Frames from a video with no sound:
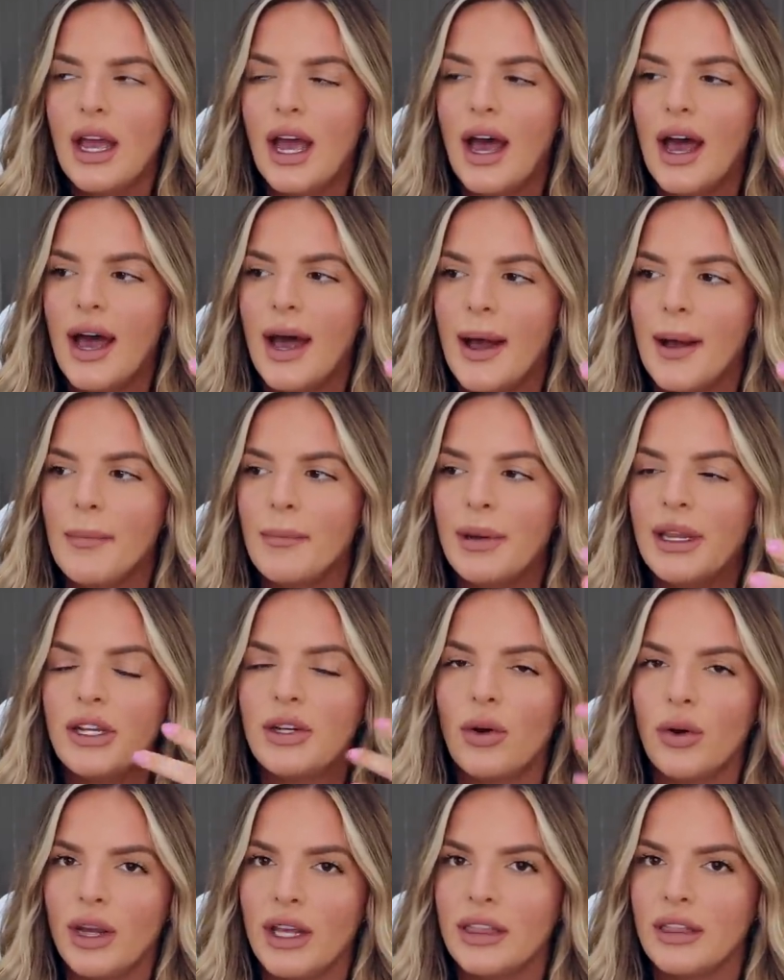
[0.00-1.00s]
um, but you
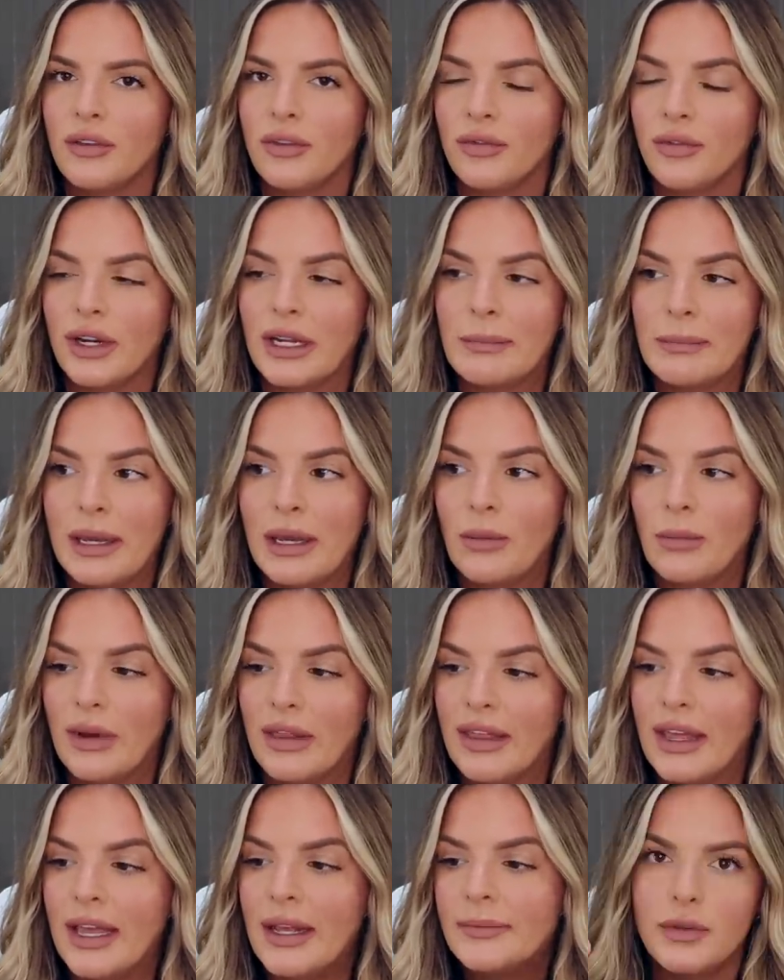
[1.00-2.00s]
don't get the free mint
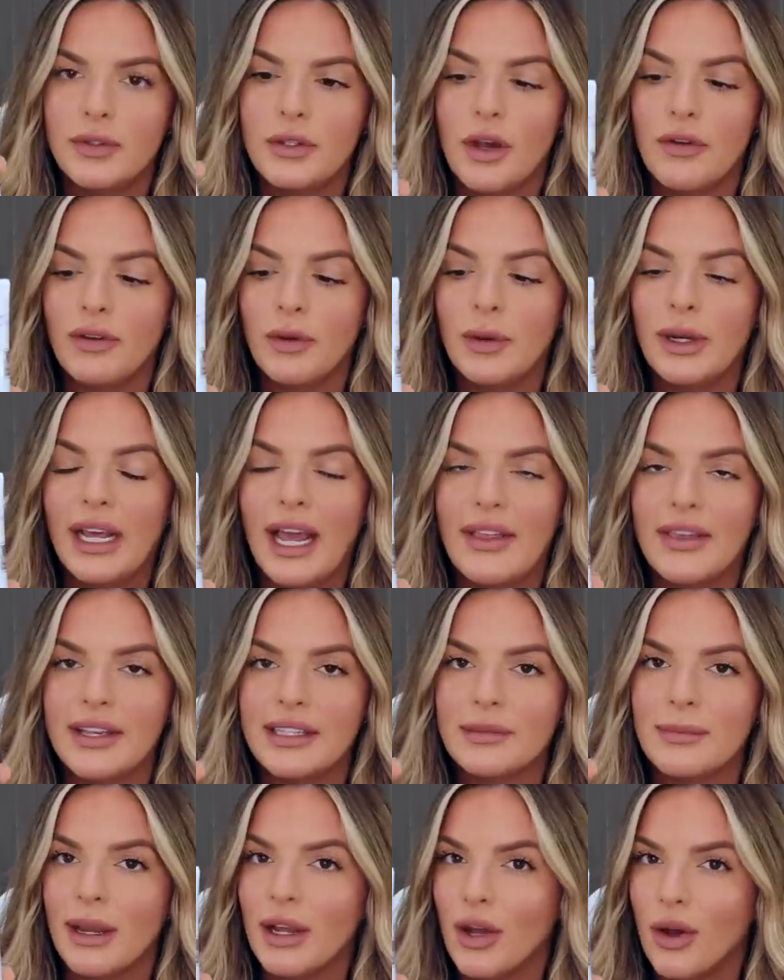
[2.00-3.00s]
with it. So if you wanna get
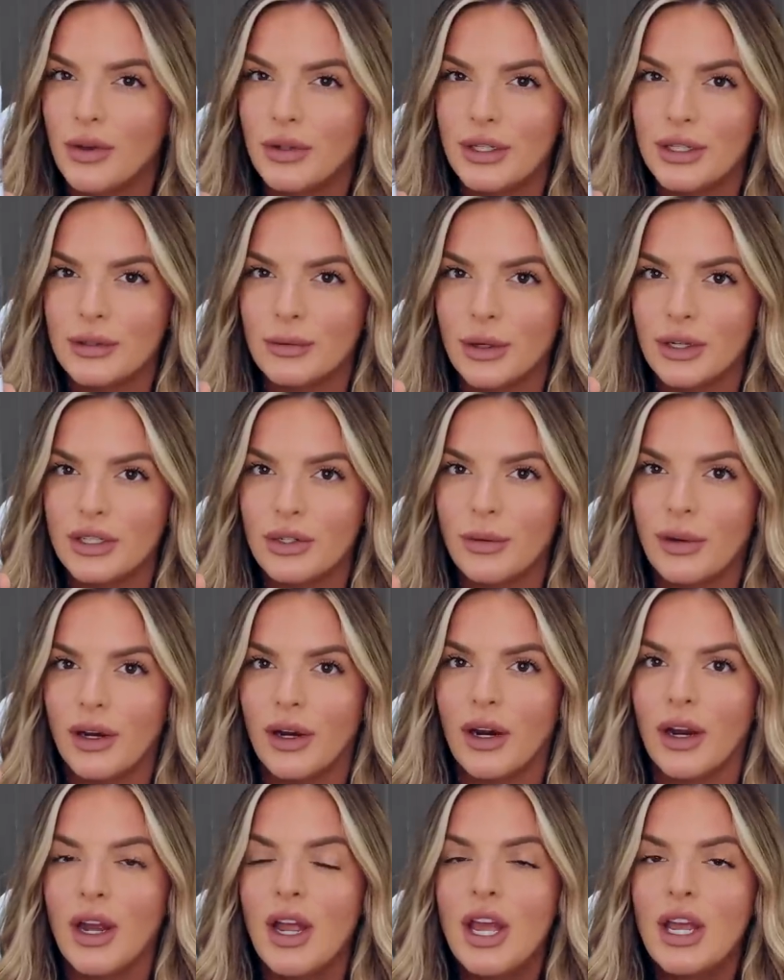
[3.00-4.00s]
this, my code does work to
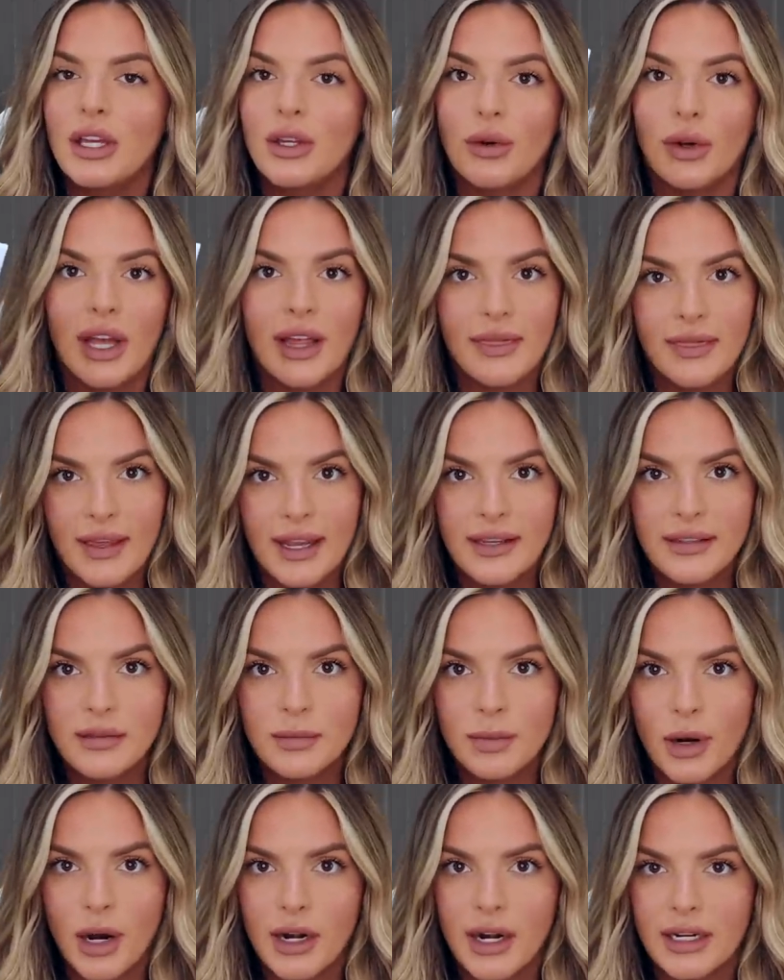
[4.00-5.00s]
where you'll get this
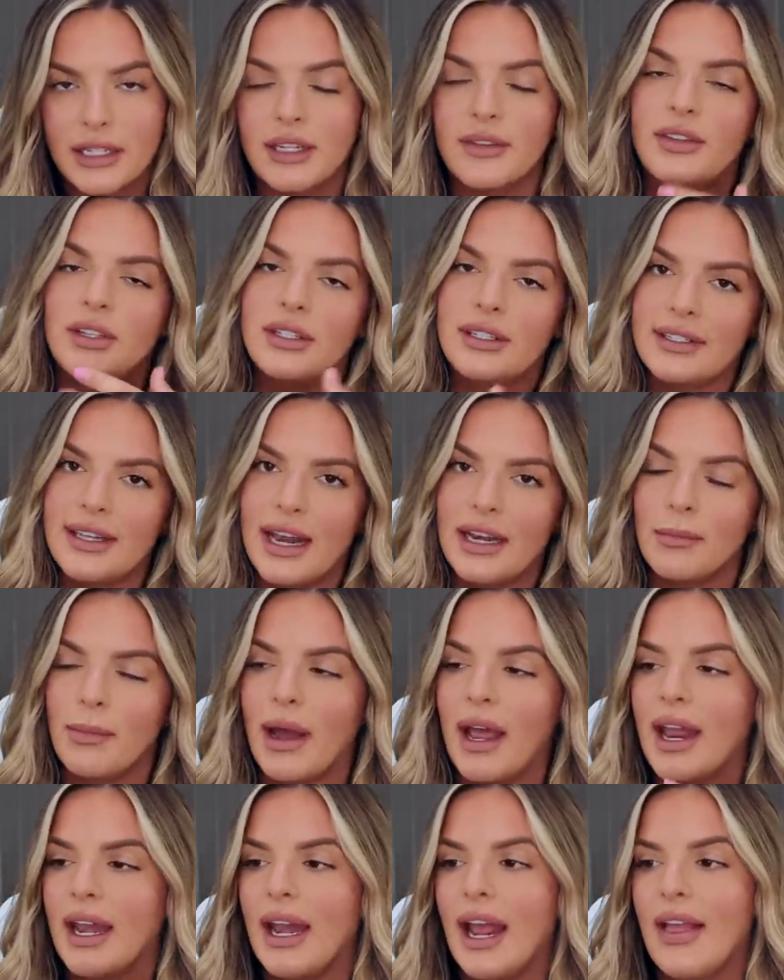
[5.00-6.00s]
product if you decide to
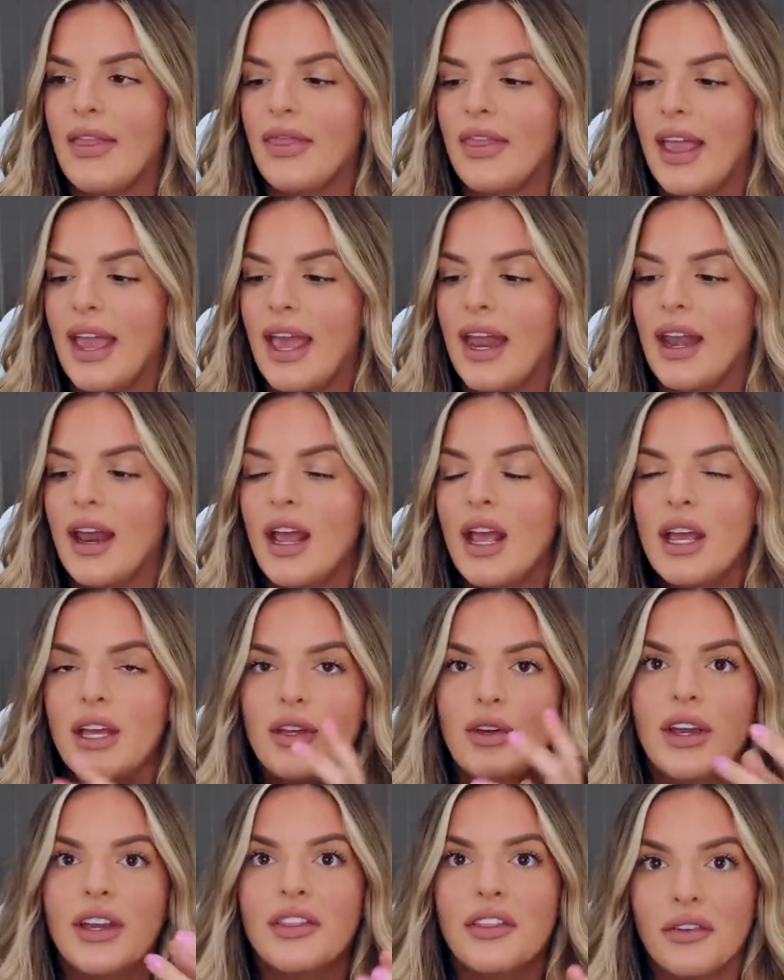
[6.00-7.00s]
buy it, and then
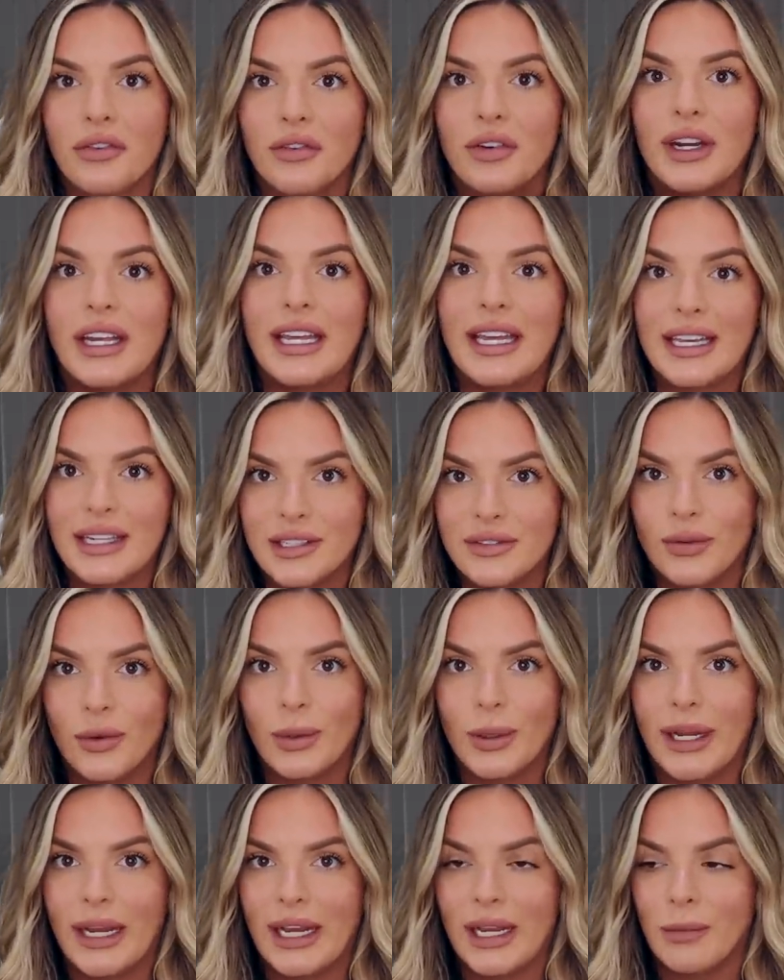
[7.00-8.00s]
you get the free
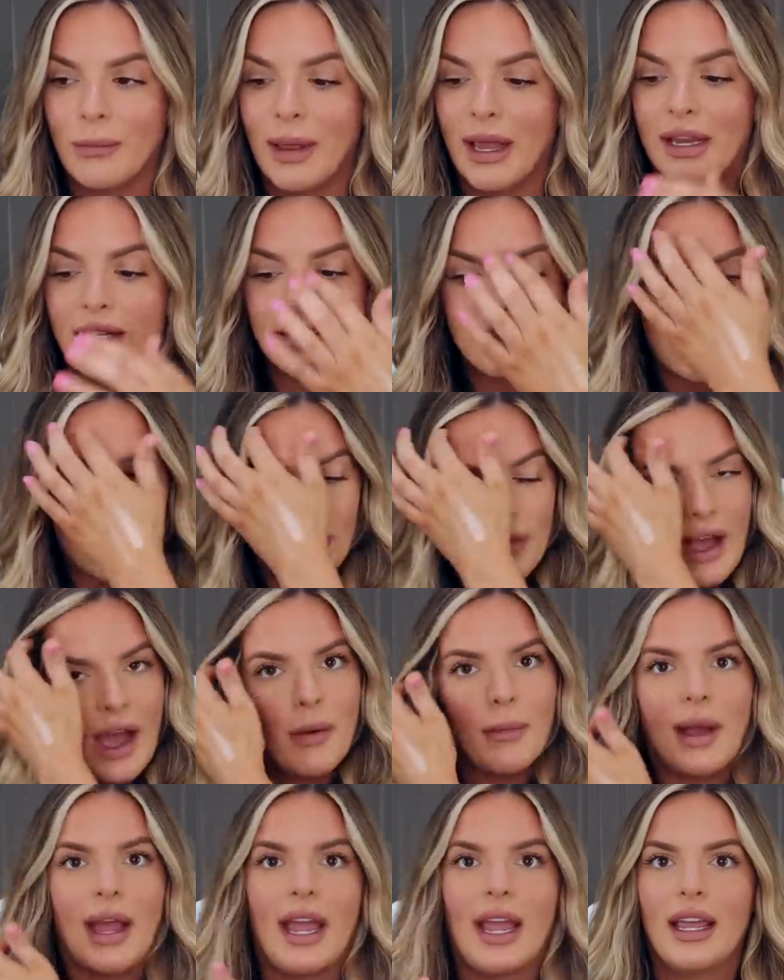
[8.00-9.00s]
exfoliating mint, so
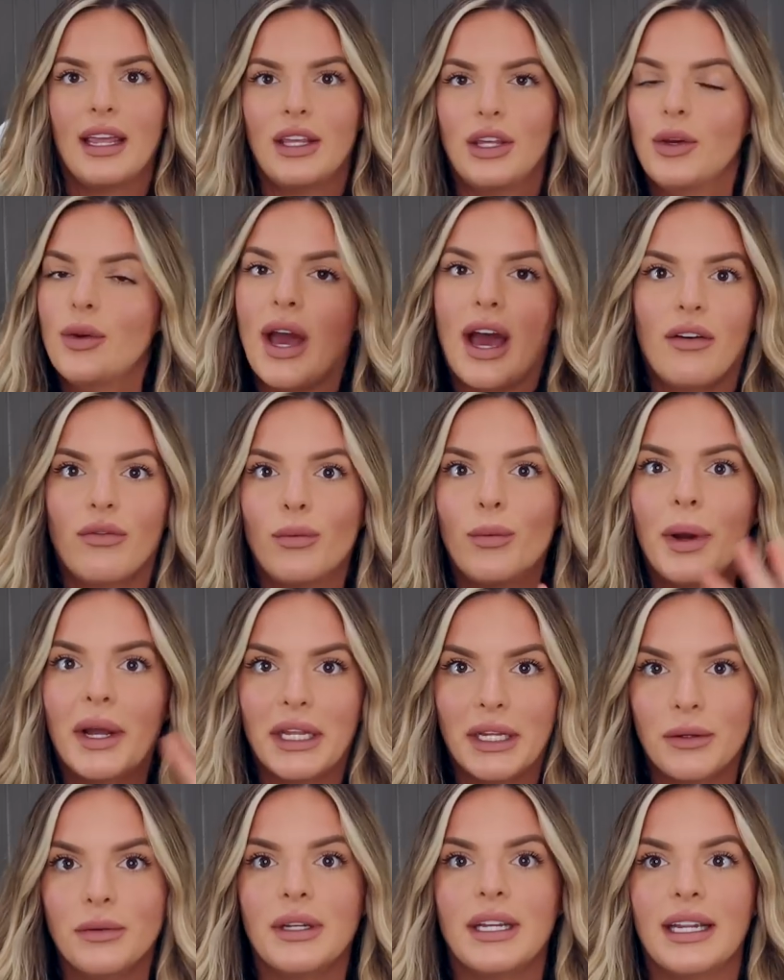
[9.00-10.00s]
that way you have what
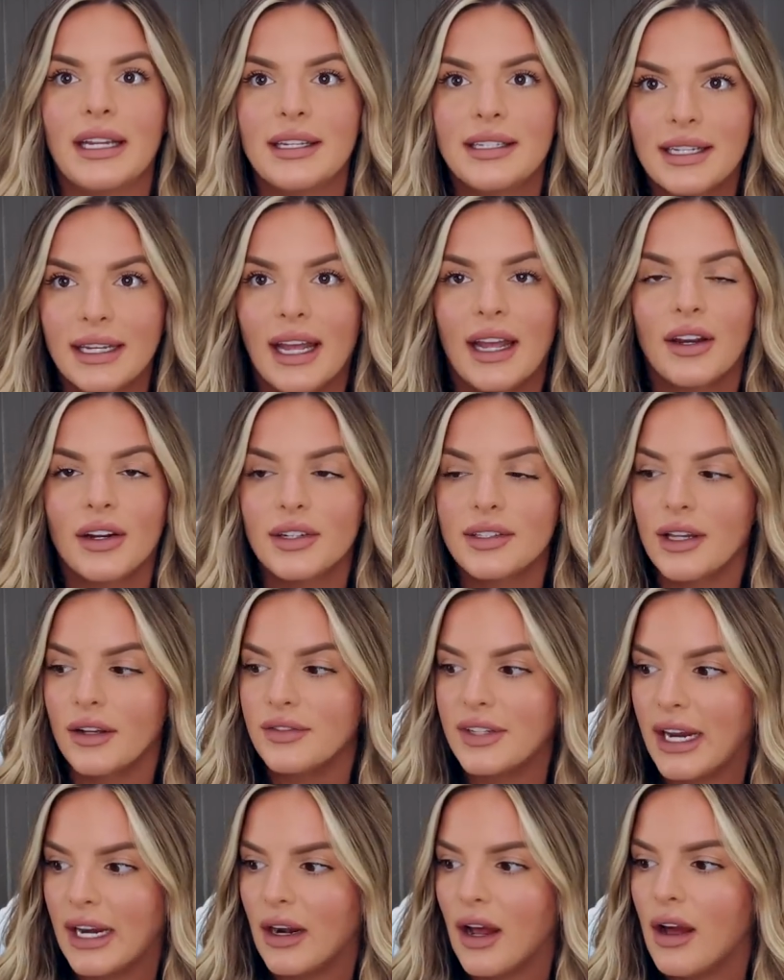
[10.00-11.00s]
you need to get yourself
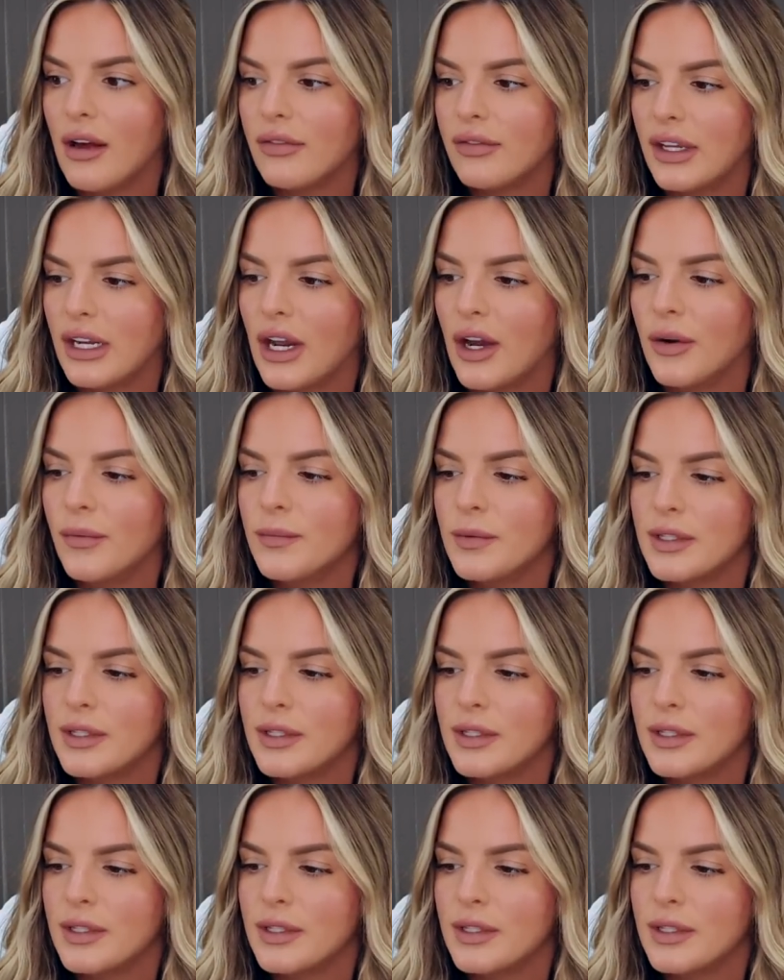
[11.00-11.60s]
tan off, you know?